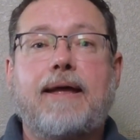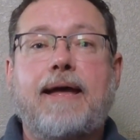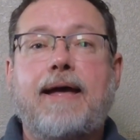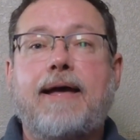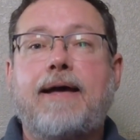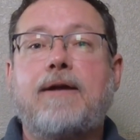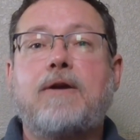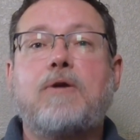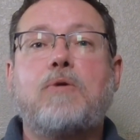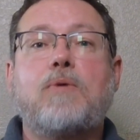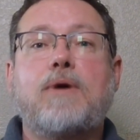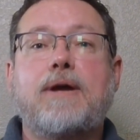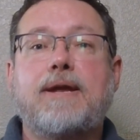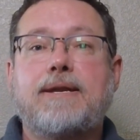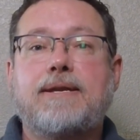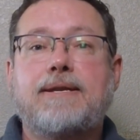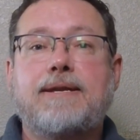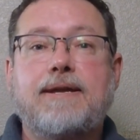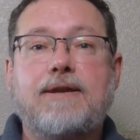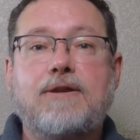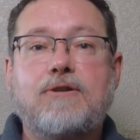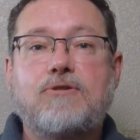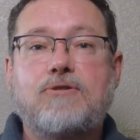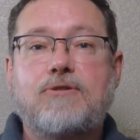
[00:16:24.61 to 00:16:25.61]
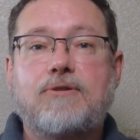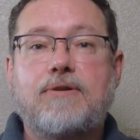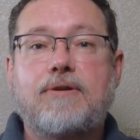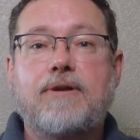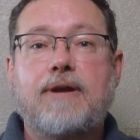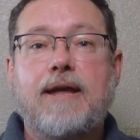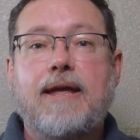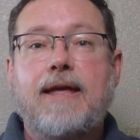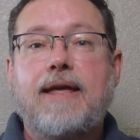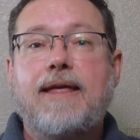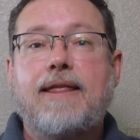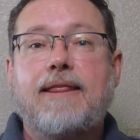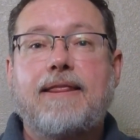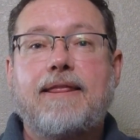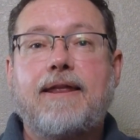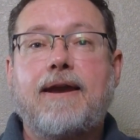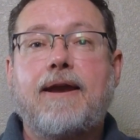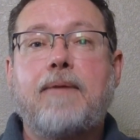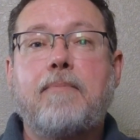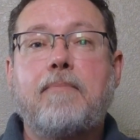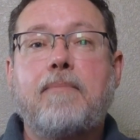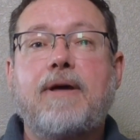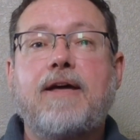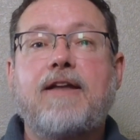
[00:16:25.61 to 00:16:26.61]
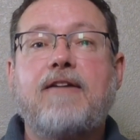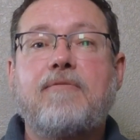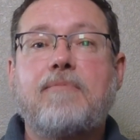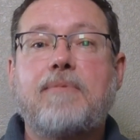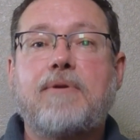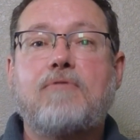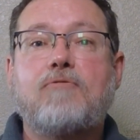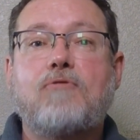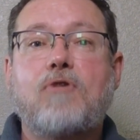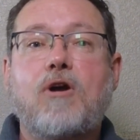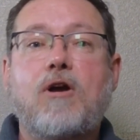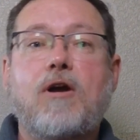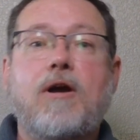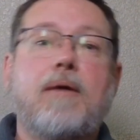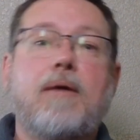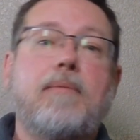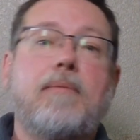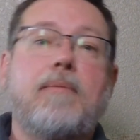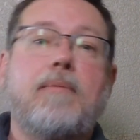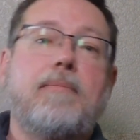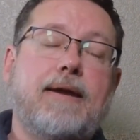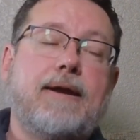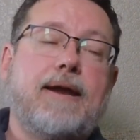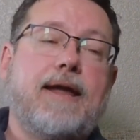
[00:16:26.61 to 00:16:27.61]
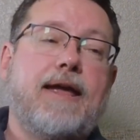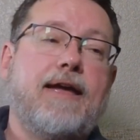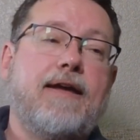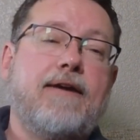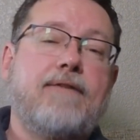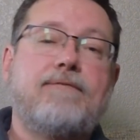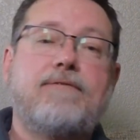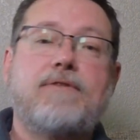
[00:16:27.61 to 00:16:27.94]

How do I teach her that I might have been wrong about